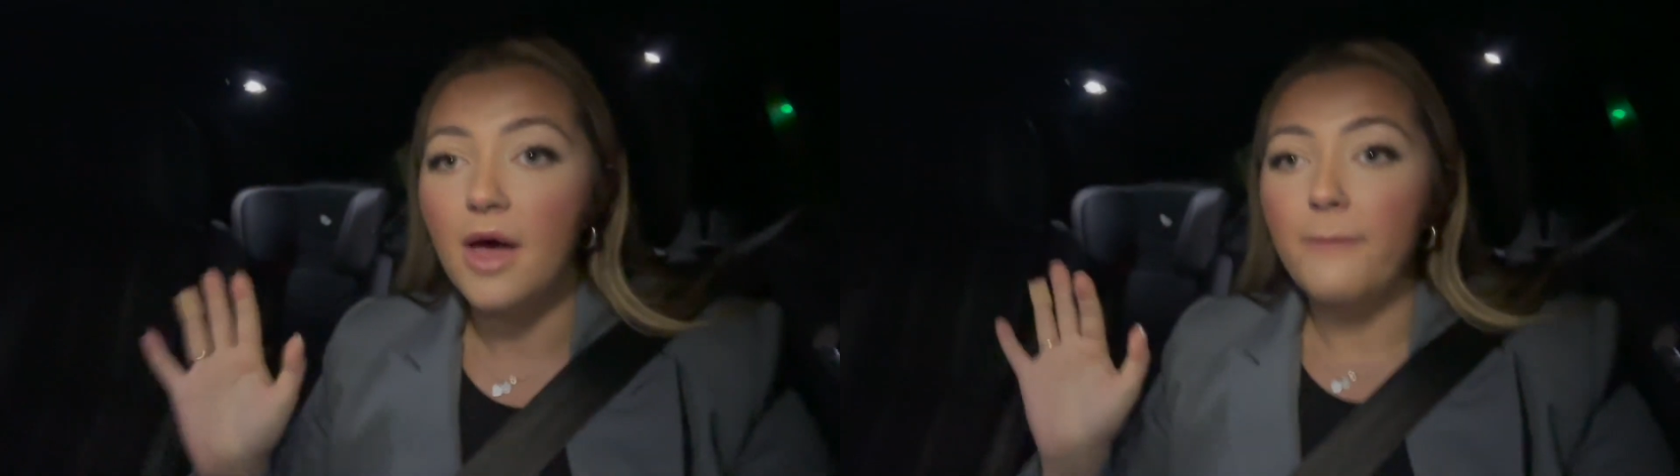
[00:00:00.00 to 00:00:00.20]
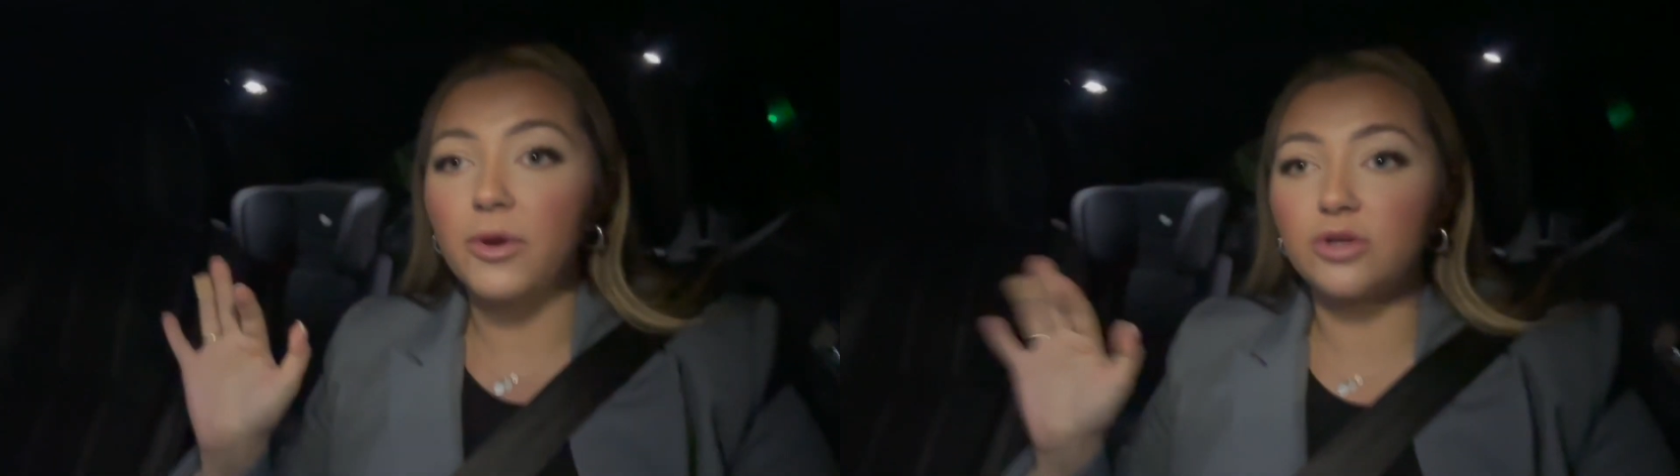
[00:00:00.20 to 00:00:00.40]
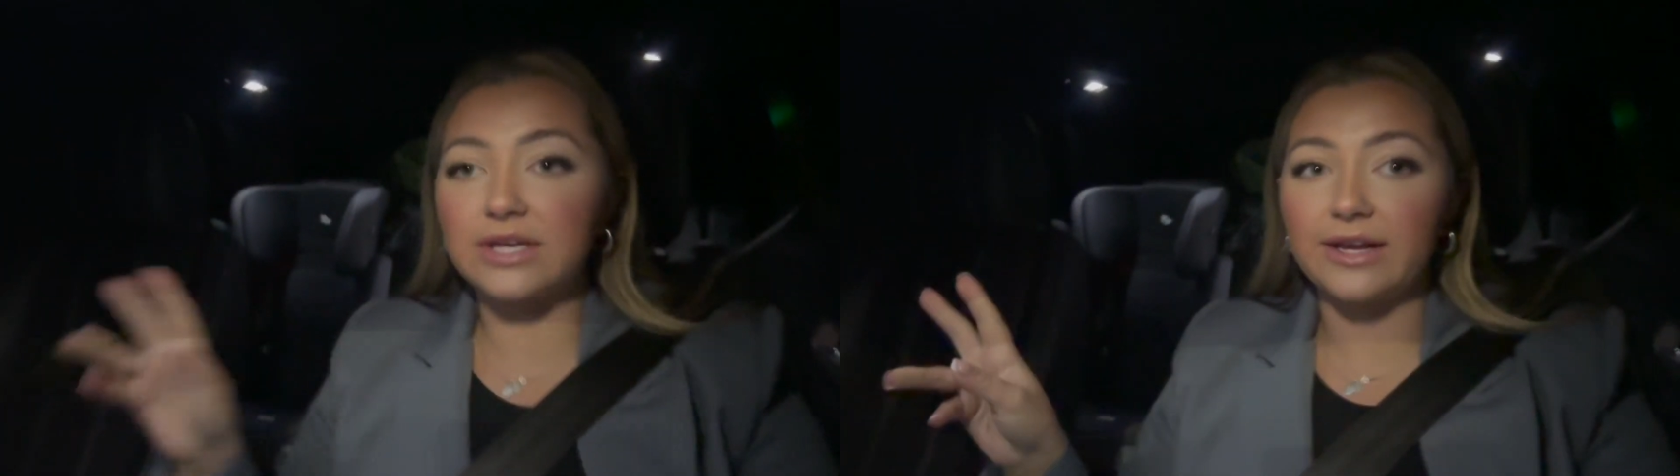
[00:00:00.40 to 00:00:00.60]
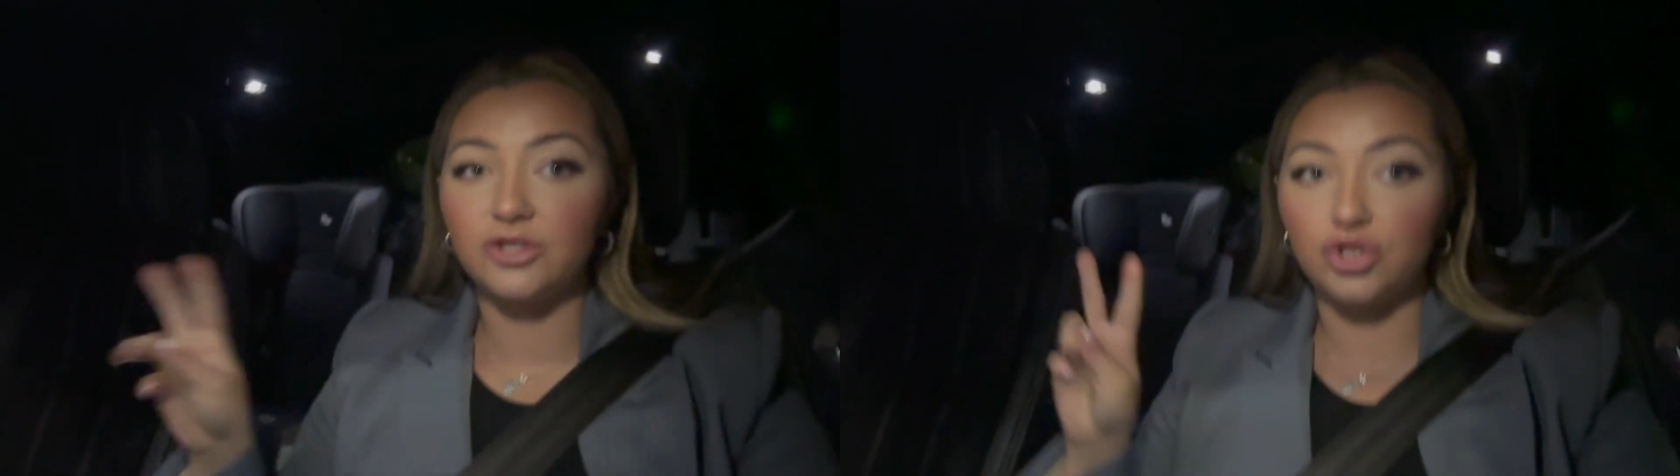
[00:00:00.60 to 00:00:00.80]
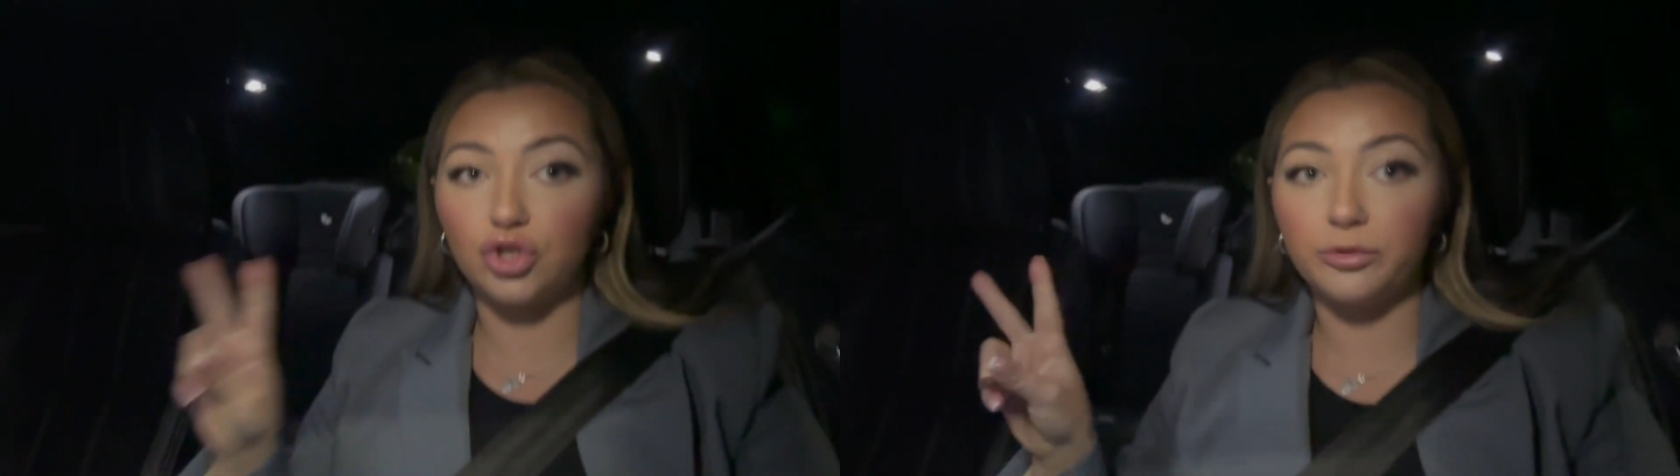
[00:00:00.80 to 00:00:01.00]
because I
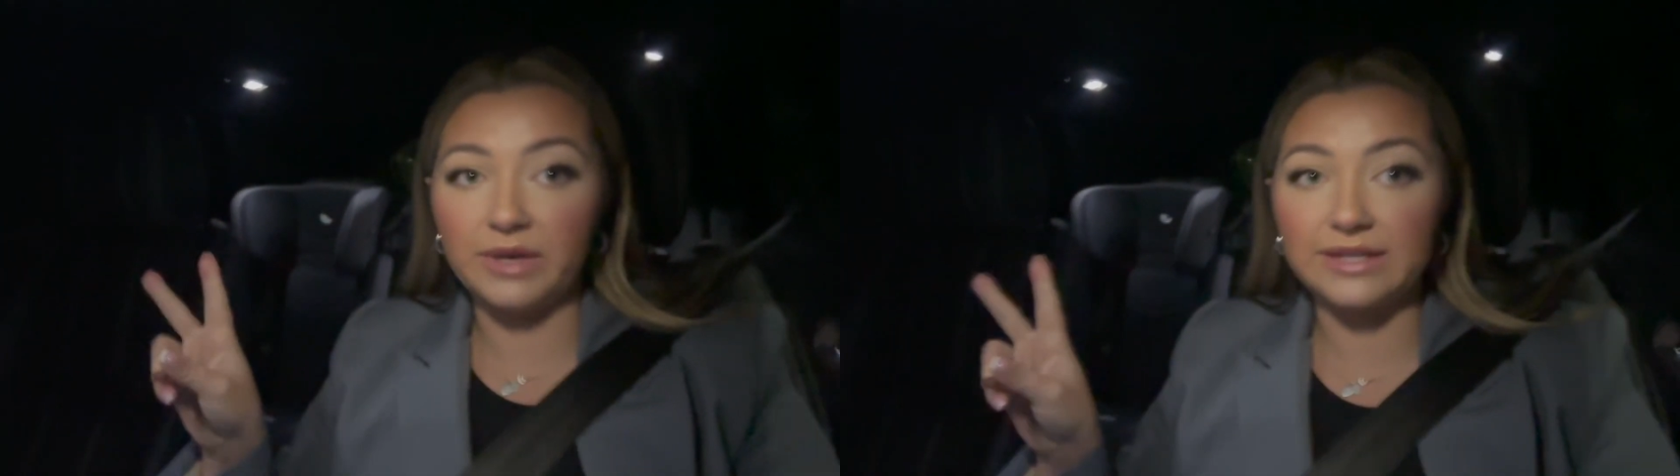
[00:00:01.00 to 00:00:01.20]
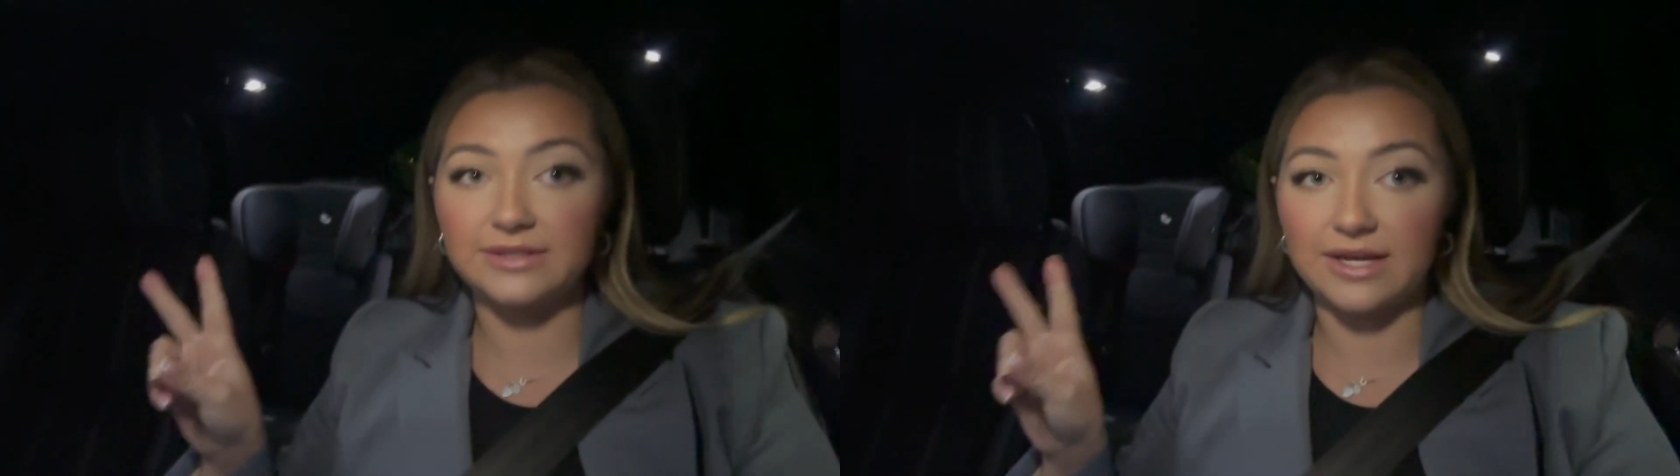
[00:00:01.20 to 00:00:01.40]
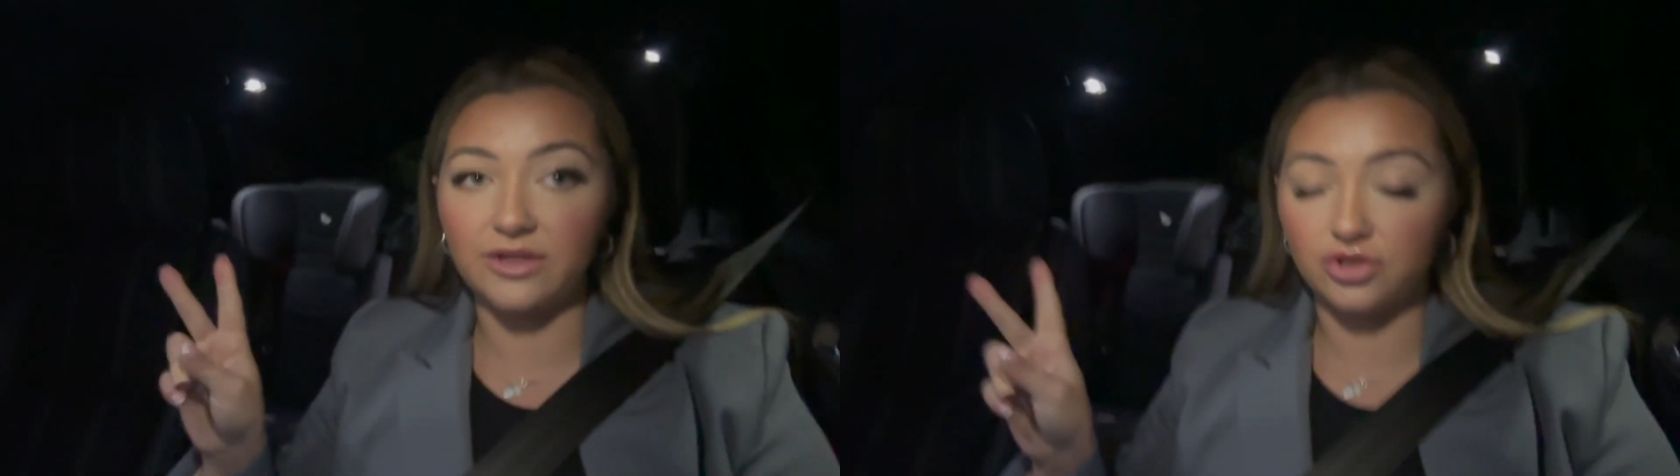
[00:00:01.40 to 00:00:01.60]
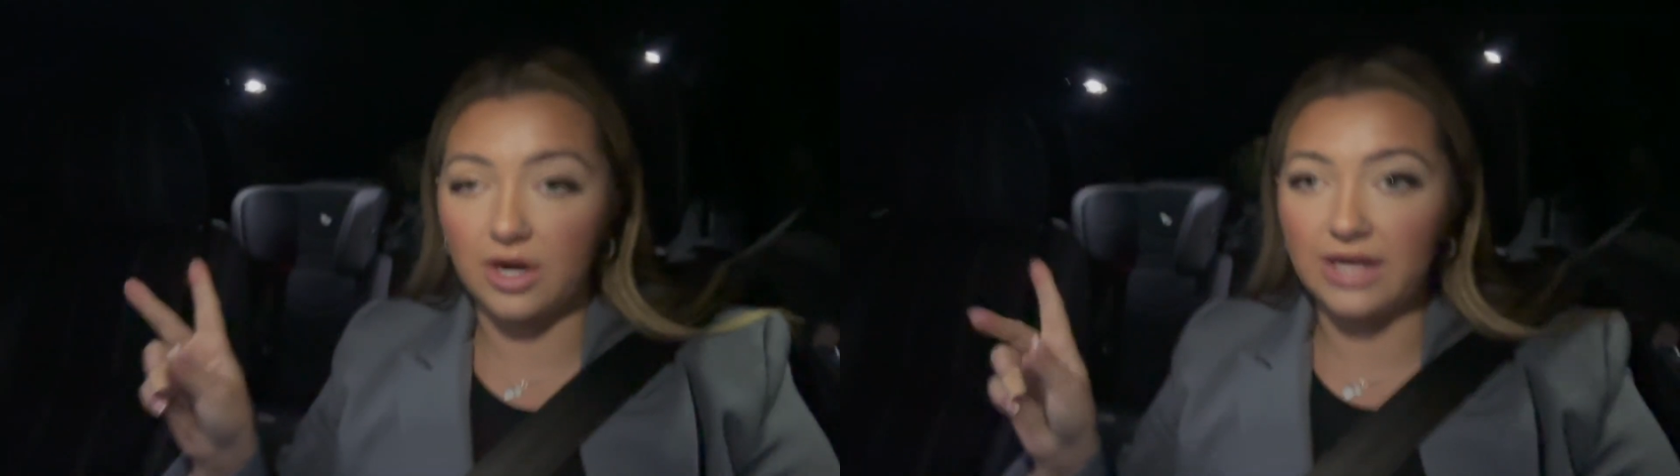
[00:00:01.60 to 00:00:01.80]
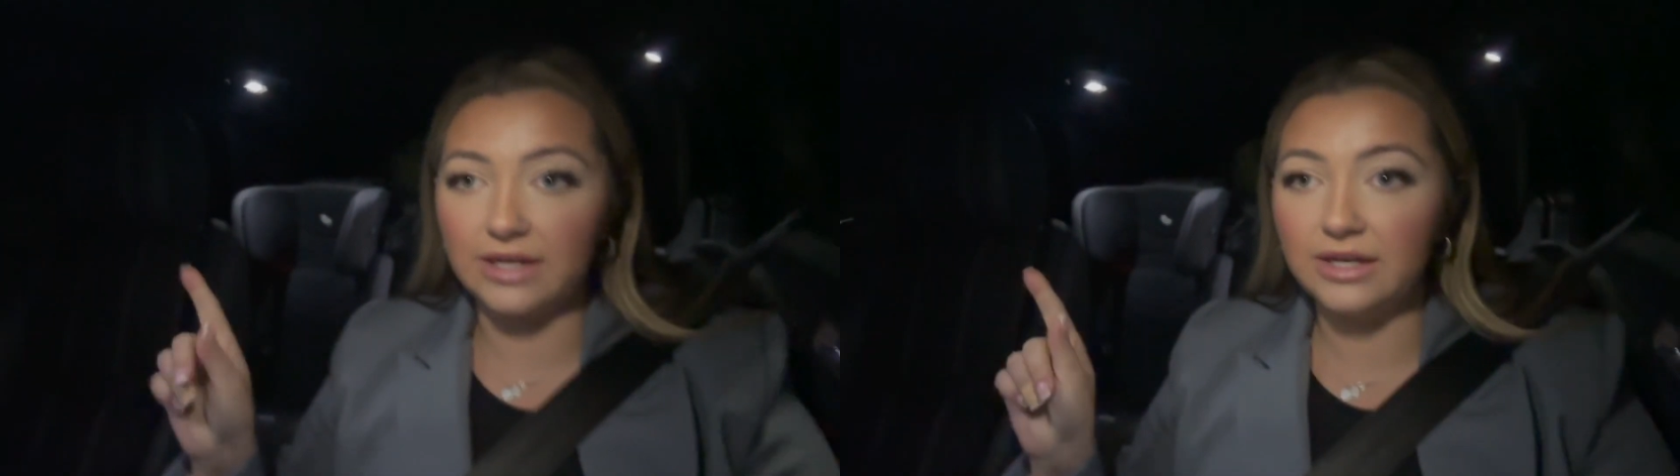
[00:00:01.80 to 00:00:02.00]
had 2 minutes to get the
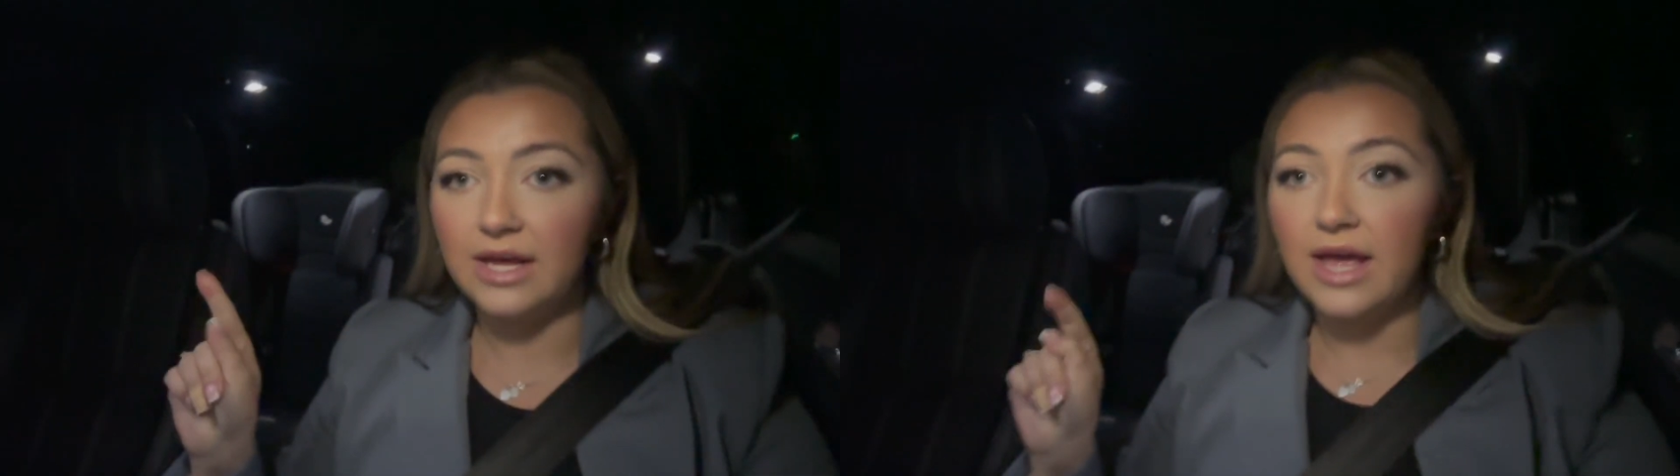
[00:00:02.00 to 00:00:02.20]
train.